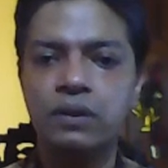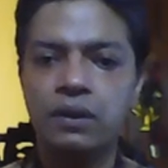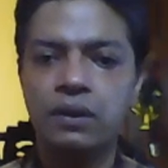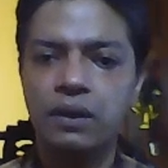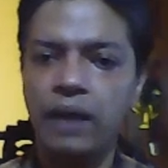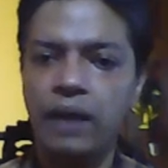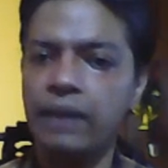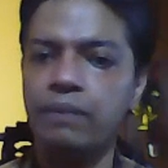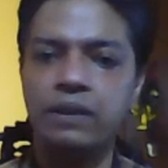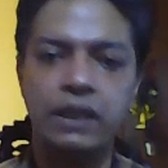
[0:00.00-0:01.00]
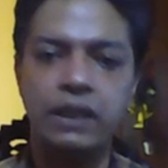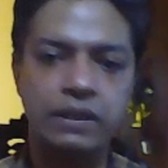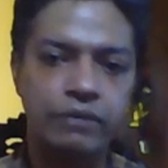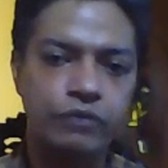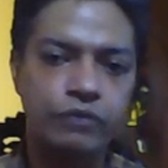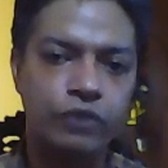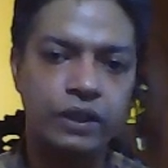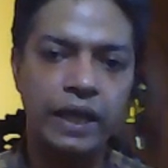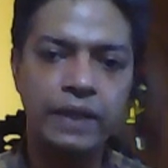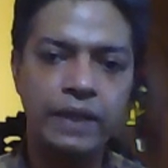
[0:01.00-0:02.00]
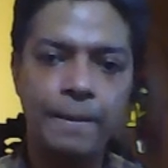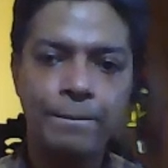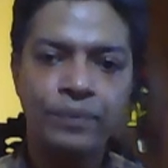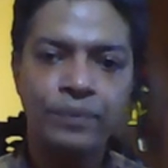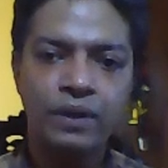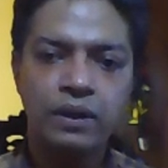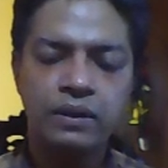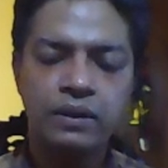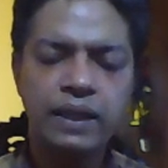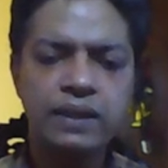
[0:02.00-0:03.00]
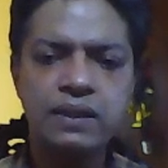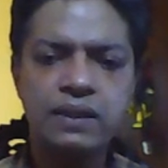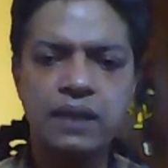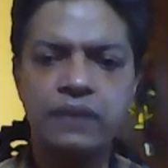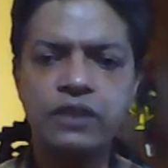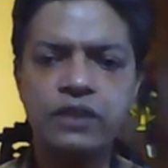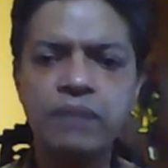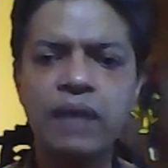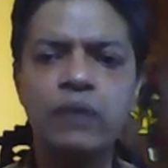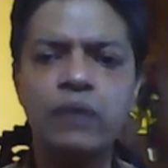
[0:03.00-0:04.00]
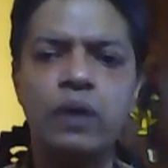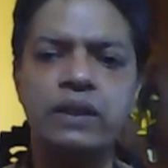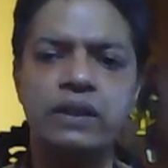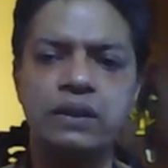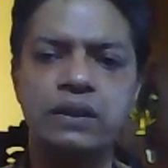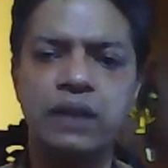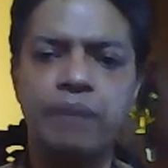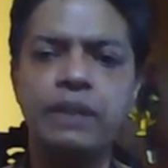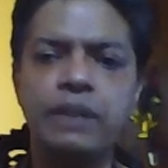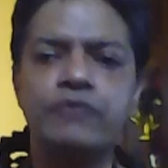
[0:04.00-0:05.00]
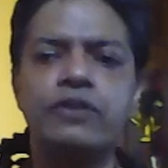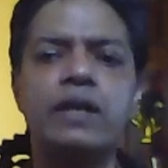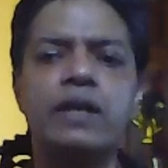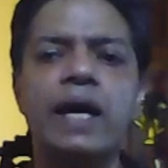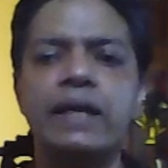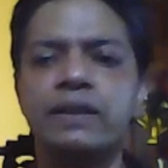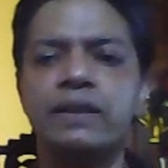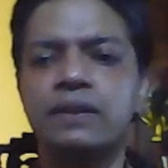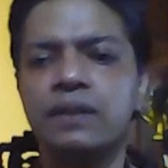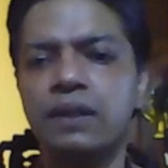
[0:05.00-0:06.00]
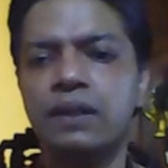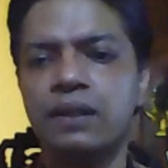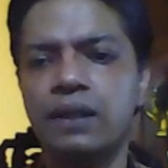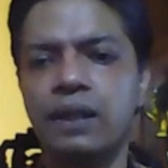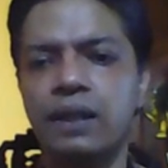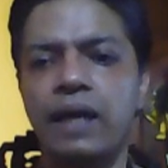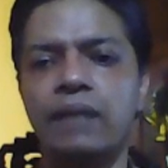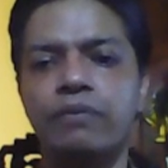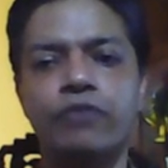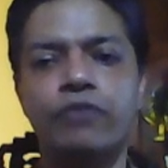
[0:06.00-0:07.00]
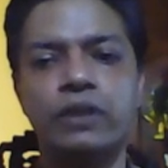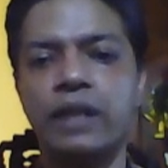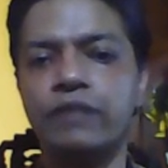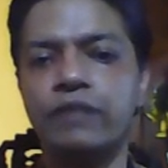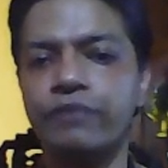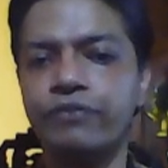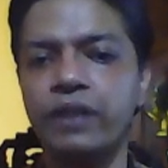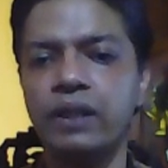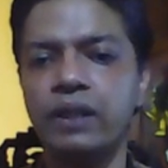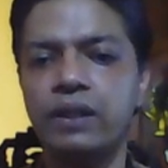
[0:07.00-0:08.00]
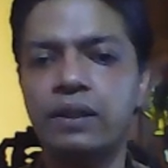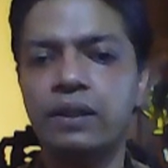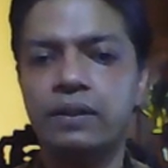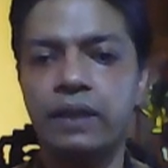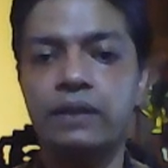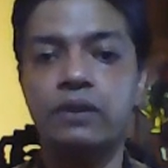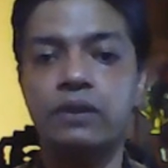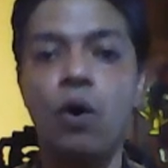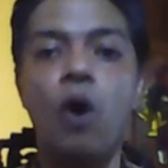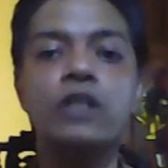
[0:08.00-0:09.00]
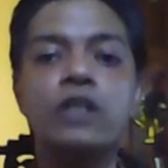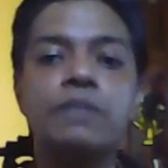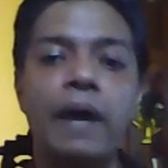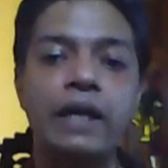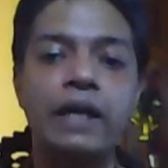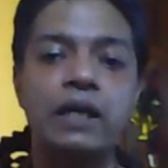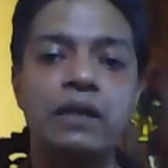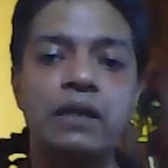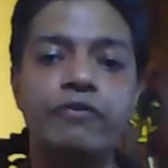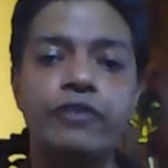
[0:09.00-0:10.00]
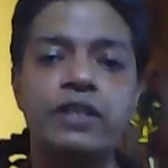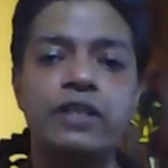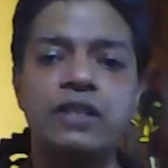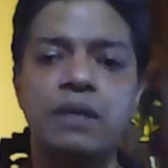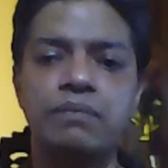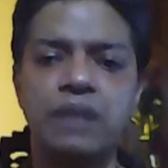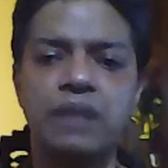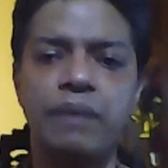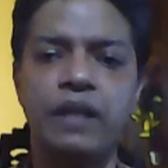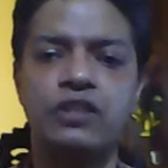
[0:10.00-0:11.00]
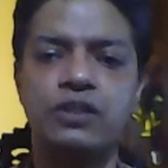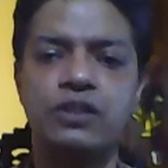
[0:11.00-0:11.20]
line number 37 to 48, there is a dreamlike quality, a peaceful delight. In line number 49 to 50, there is an awe-inspiring, fearsome image.